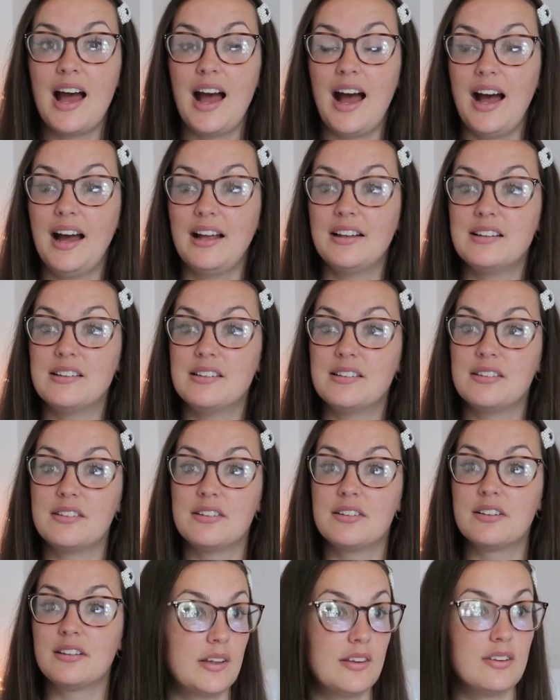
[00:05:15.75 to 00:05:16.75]
and
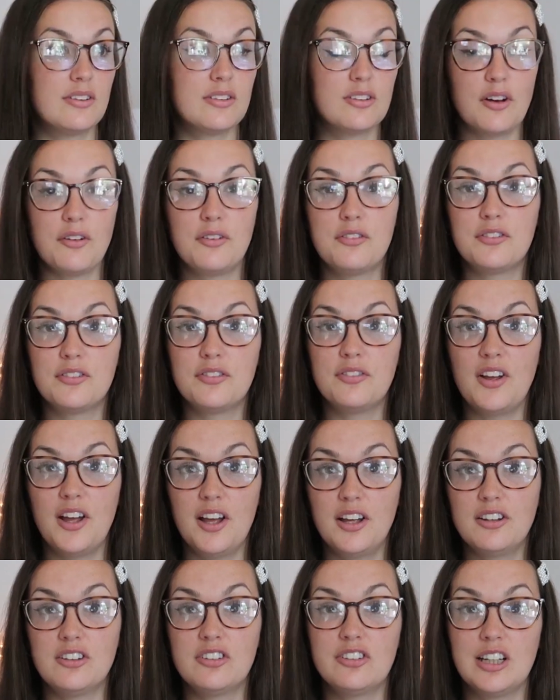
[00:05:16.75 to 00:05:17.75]
soft
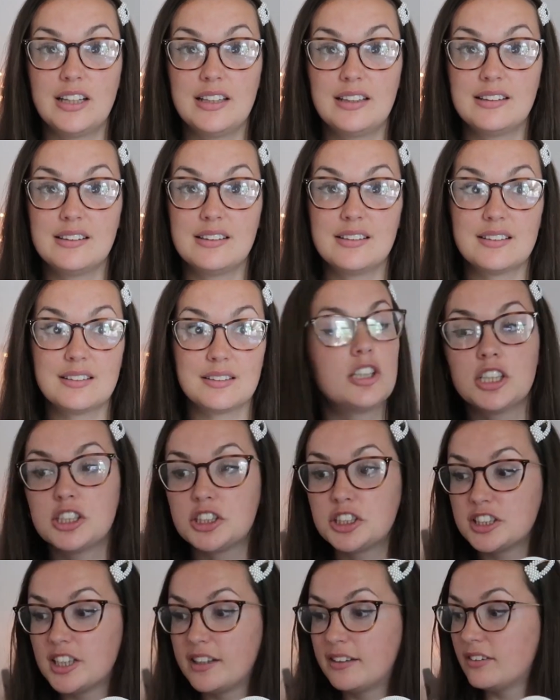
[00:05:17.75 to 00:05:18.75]
furnishings,
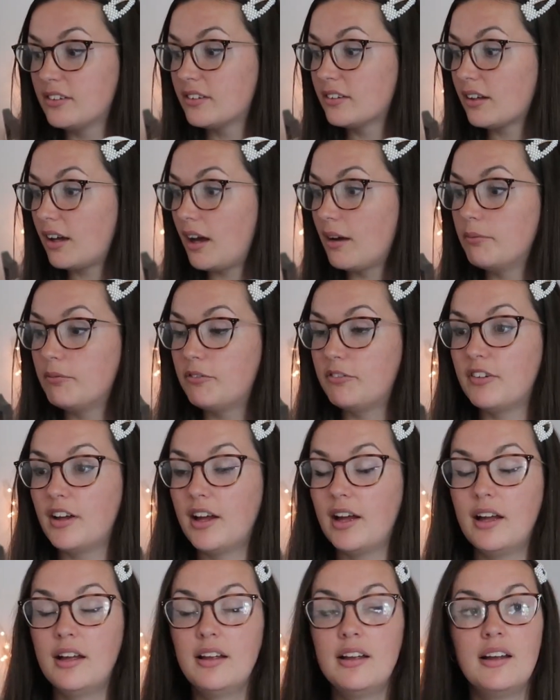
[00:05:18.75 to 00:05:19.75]
cushions,
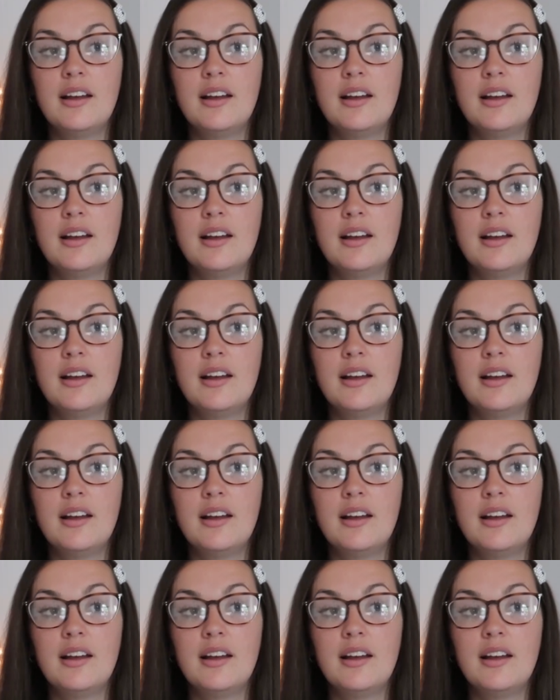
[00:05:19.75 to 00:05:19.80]
comfort.